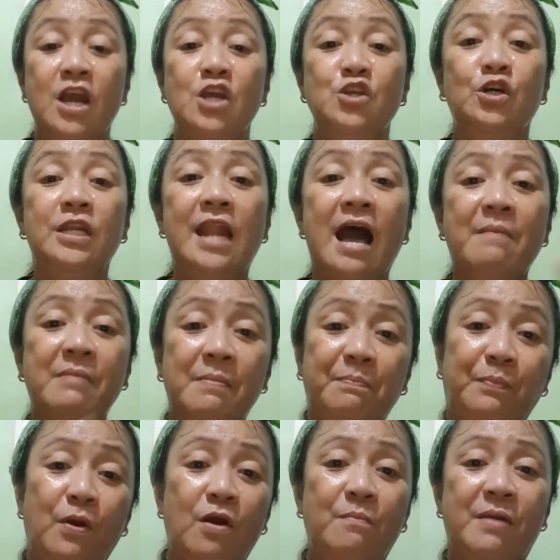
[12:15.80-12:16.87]
Yun
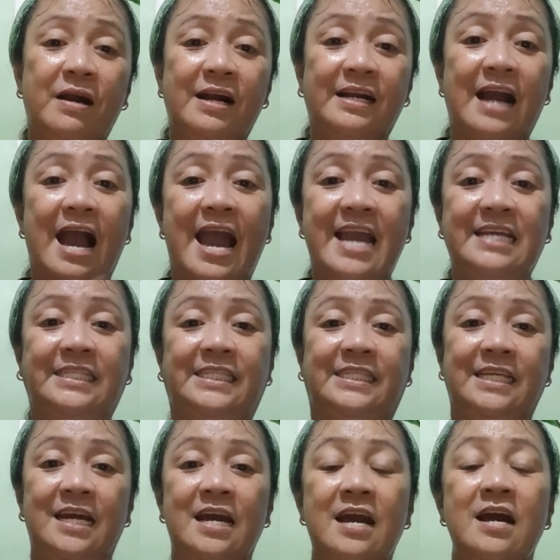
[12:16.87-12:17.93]
lamang po mga
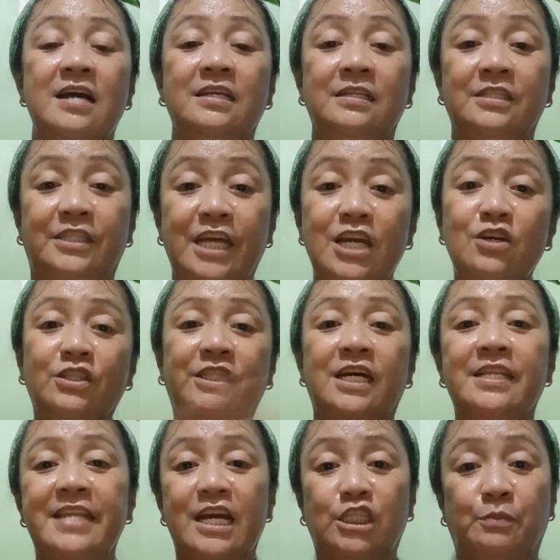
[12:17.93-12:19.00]
guys. See you sa
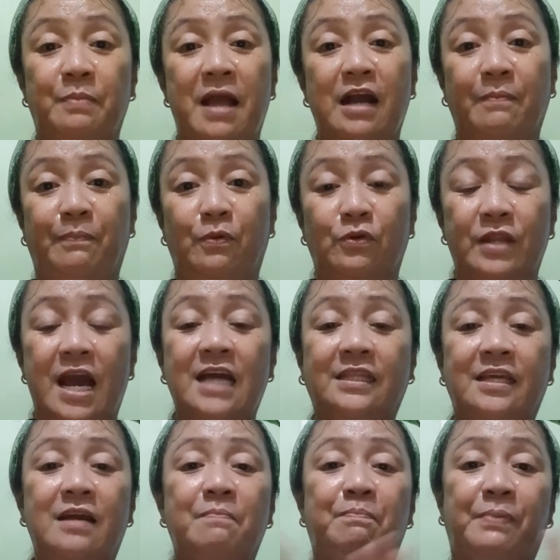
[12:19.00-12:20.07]
next vlog po
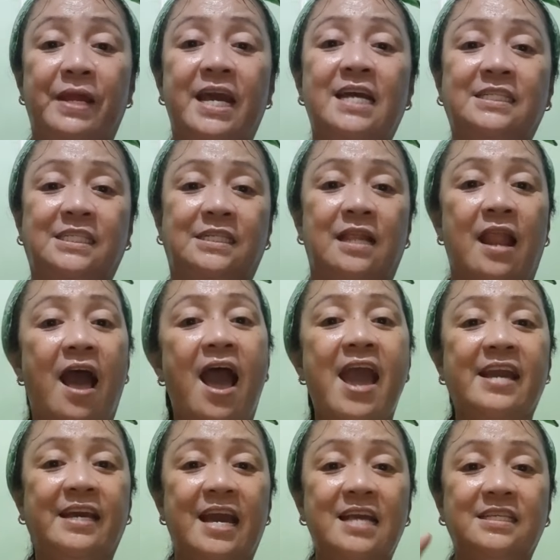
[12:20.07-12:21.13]
natin. Please
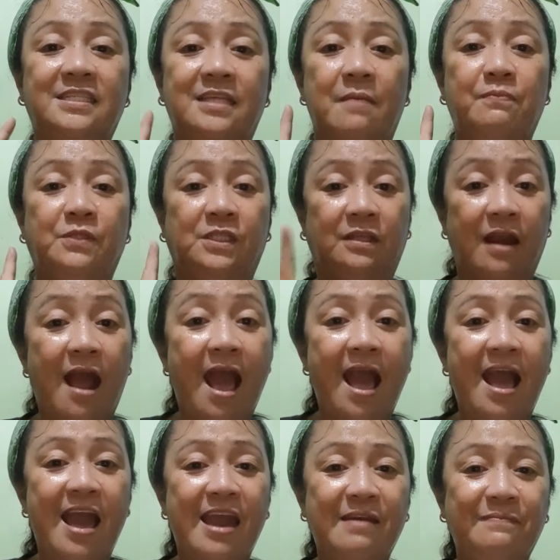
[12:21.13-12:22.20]
like and
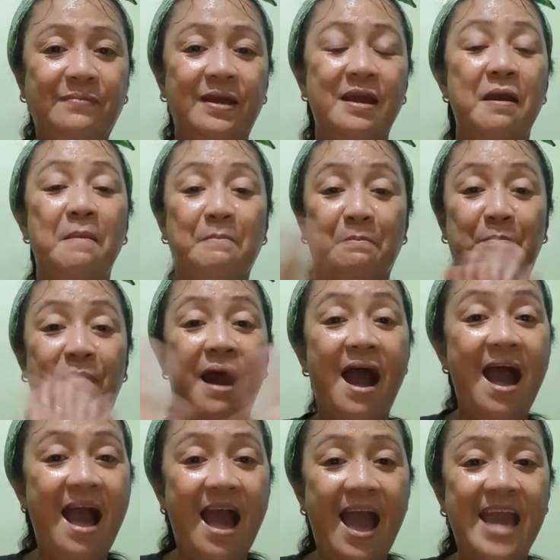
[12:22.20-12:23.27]
subscribe.
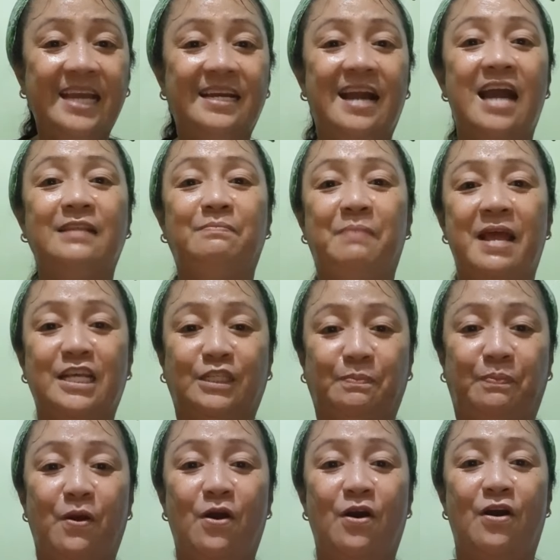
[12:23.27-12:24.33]
Bye! God bless
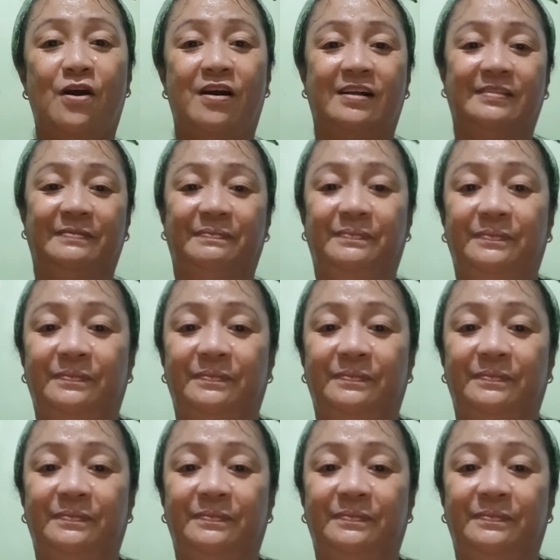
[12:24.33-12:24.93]
po!